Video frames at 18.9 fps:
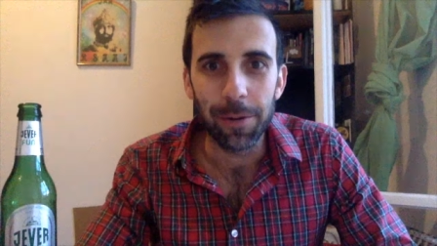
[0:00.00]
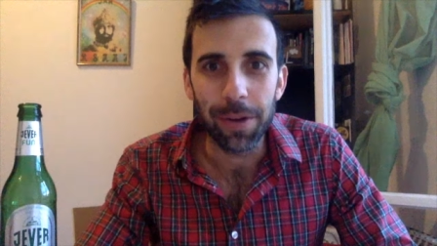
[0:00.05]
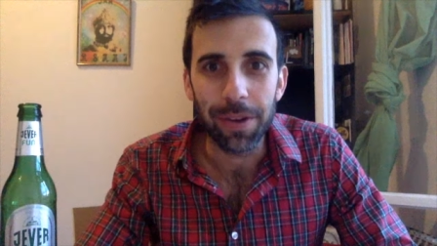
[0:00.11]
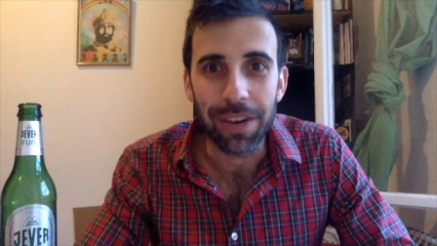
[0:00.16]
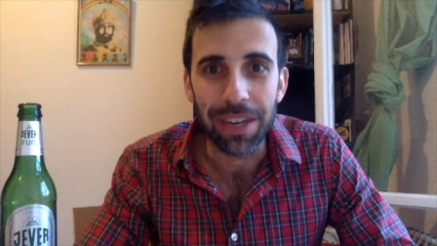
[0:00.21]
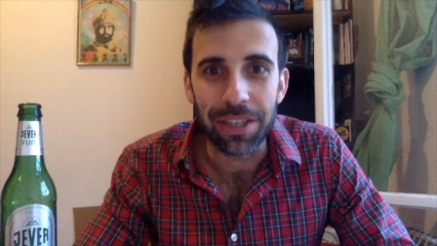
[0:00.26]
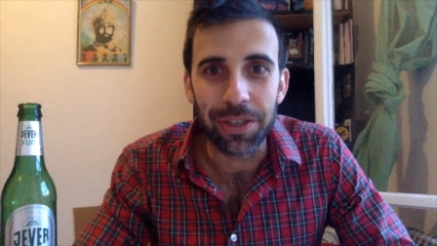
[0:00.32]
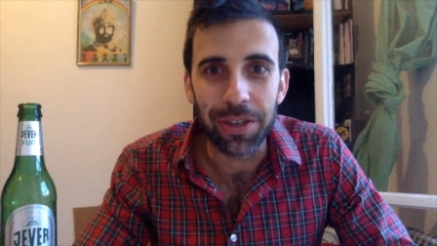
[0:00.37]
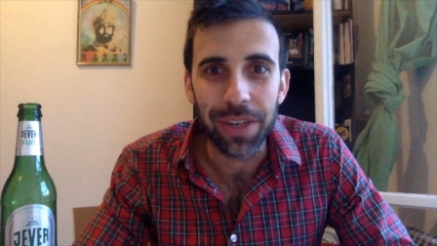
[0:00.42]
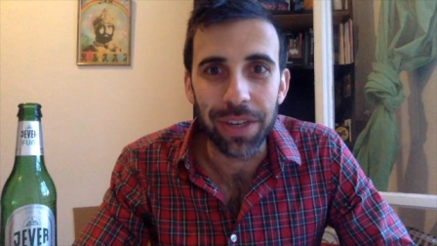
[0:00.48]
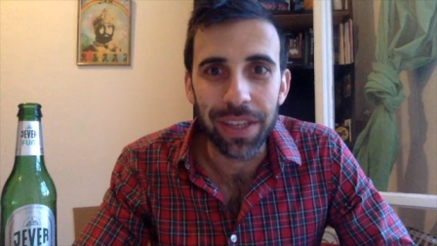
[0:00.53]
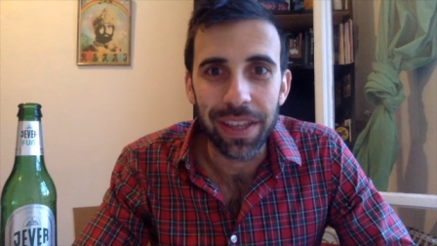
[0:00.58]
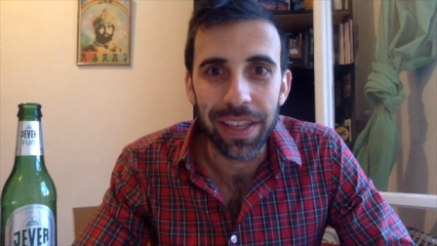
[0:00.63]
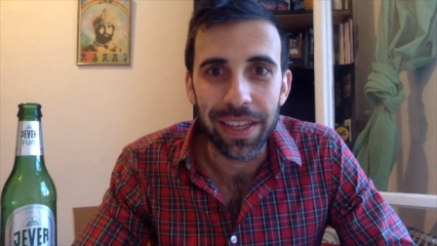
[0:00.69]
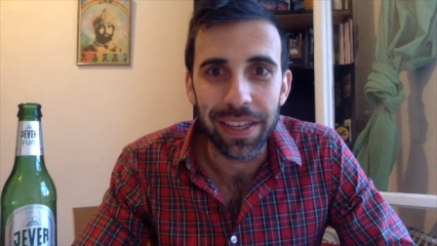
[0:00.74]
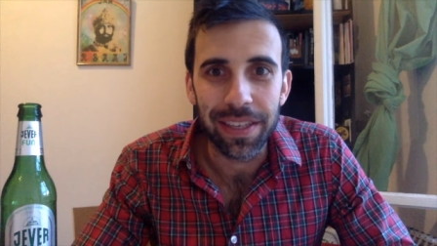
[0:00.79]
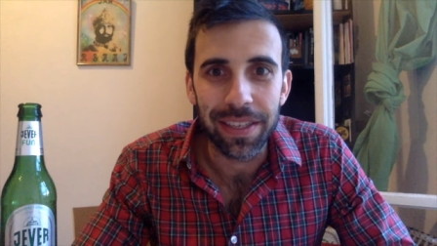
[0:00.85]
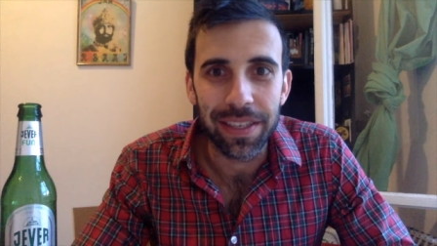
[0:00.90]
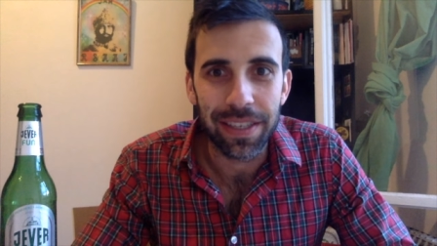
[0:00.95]
Did I drink
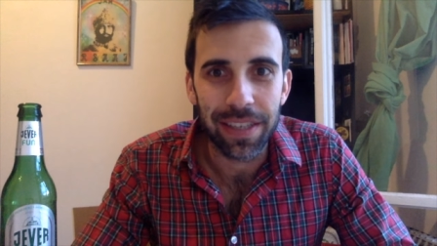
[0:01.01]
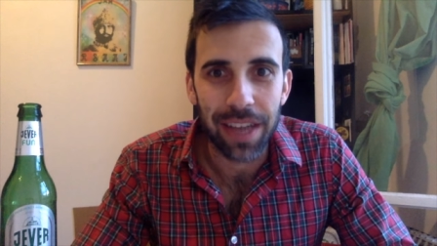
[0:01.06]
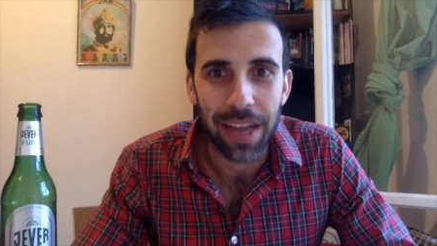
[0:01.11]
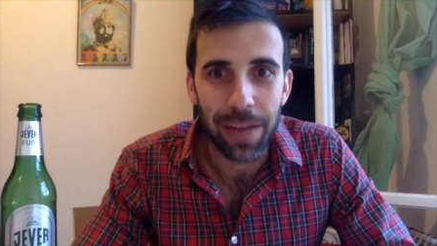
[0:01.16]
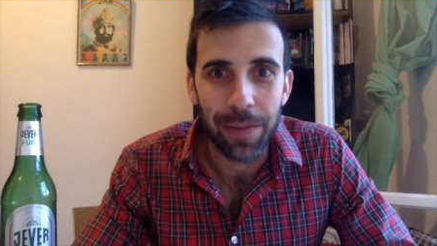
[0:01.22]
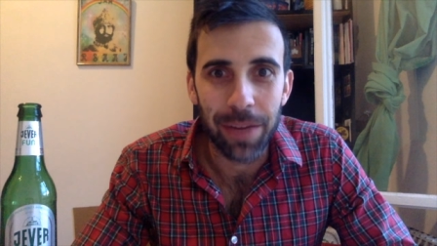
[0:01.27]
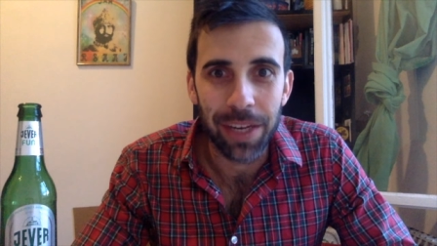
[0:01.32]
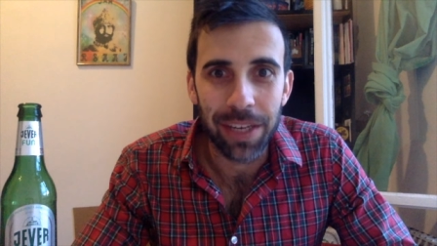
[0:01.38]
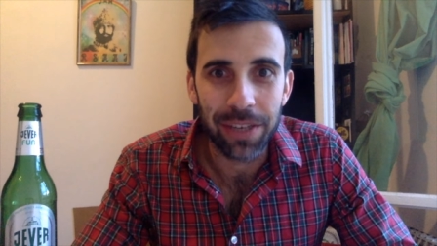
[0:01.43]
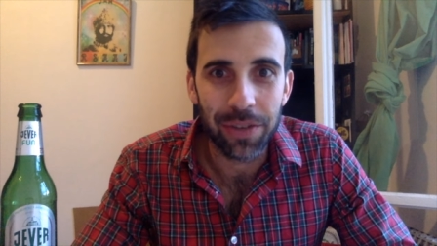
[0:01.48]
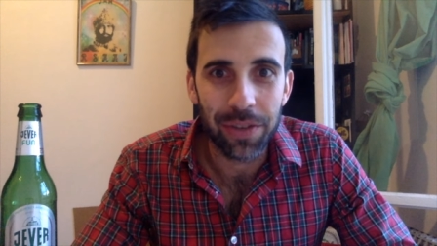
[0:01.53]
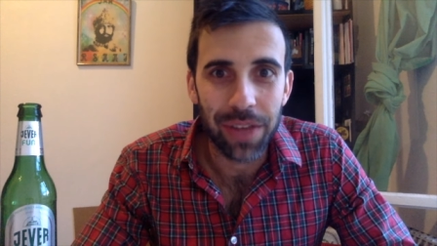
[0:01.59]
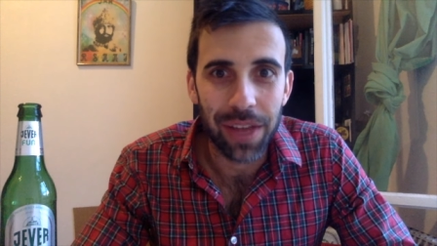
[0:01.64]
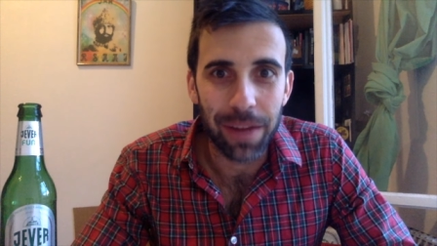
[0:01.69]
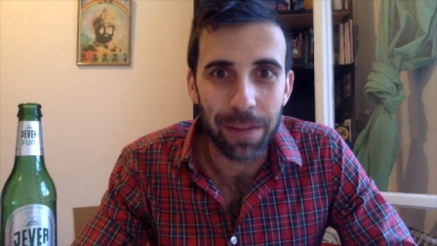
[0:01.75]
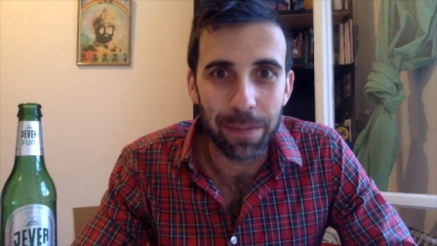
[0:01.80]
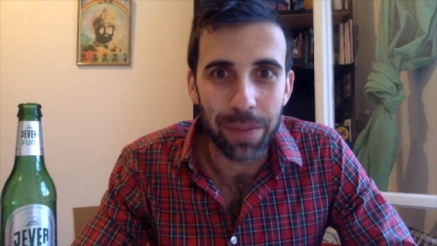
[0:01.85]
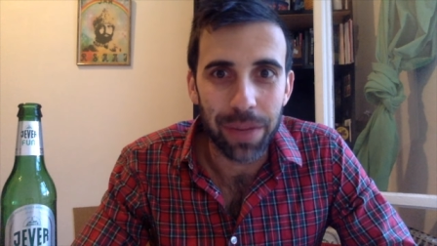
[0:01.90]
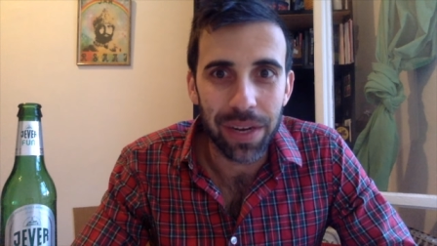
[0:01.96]
this? I mean, it's got
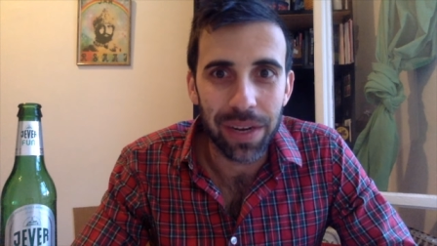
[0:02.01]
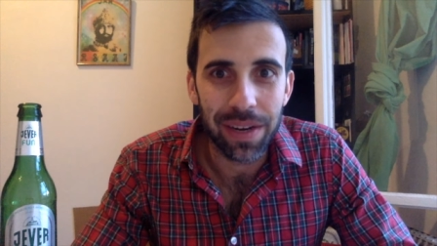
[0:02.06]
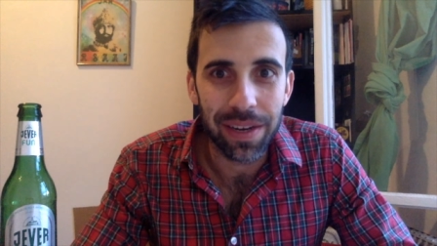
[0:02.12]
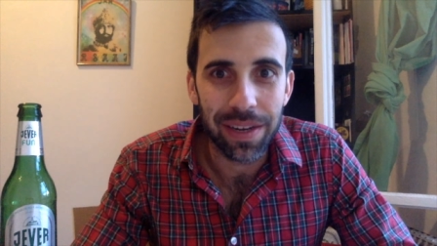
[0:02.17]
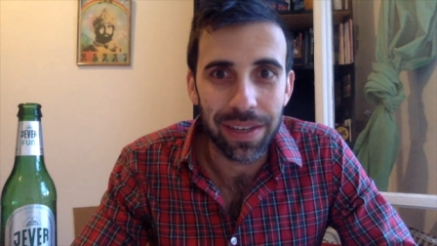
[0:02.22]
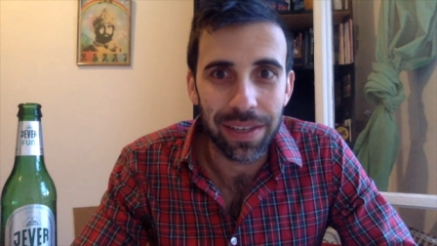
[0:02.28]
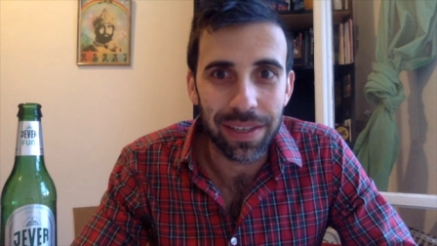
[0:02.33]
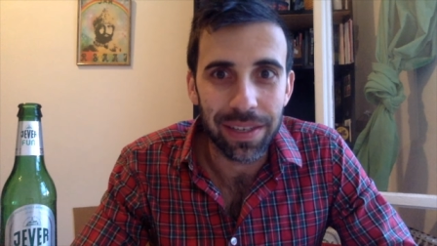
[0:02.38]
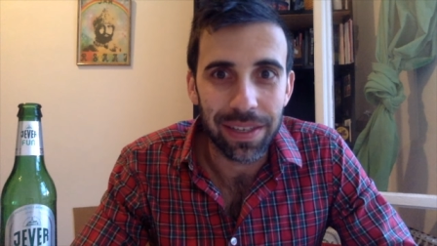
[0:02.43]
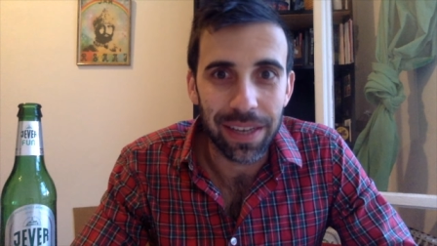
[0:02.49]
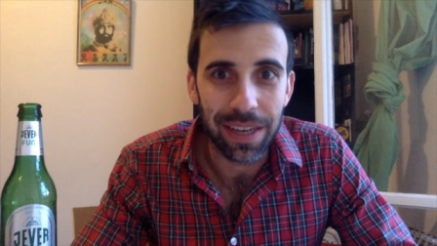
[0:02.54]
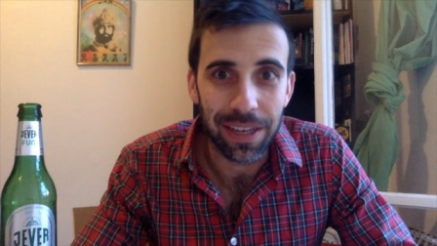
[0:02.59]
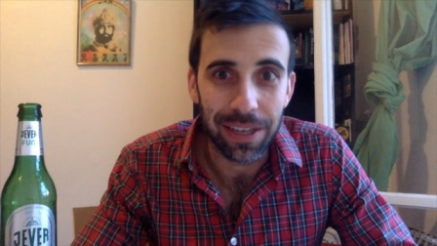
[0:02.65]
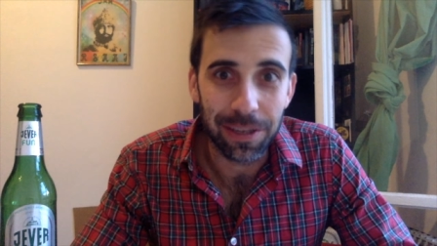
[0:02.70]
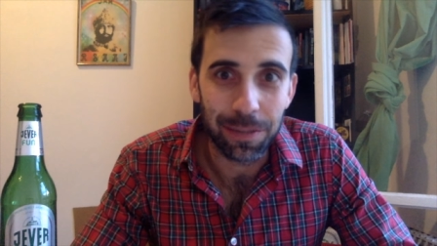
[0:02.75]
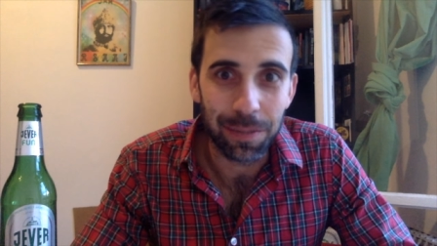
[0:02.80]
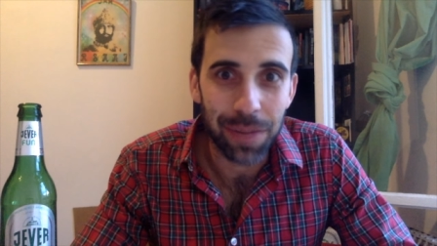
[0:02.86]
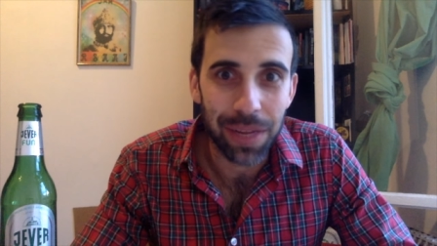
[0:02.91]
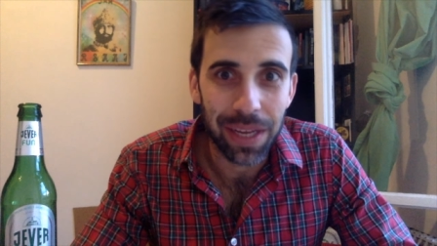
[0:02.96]
that bitterness, and
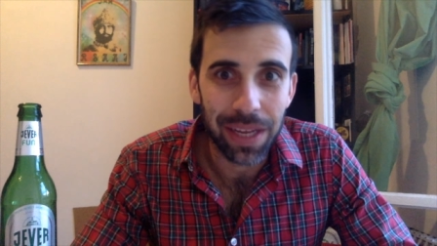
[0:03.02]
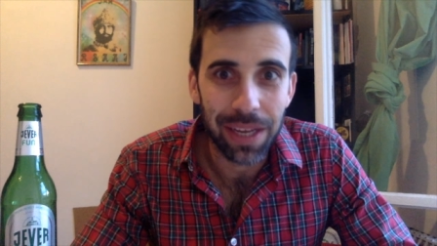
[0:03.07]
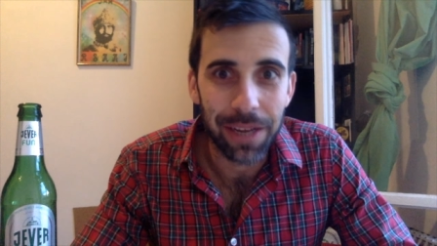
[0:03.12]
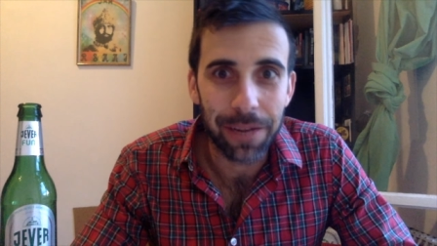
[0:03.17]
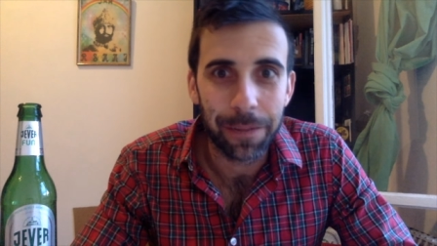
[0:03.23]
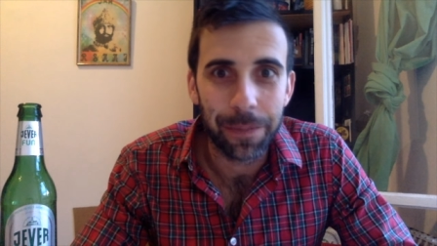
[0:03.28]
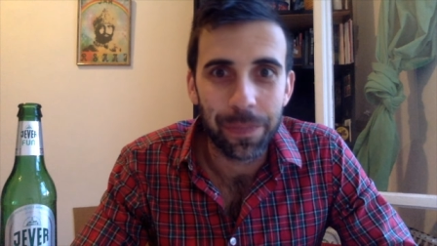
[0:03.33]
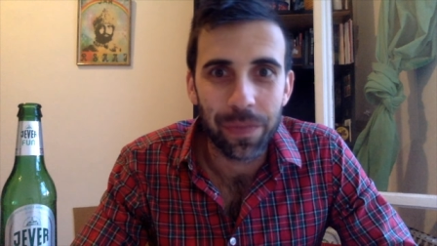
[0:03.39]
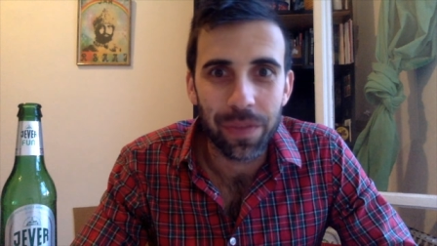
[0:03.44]
to me,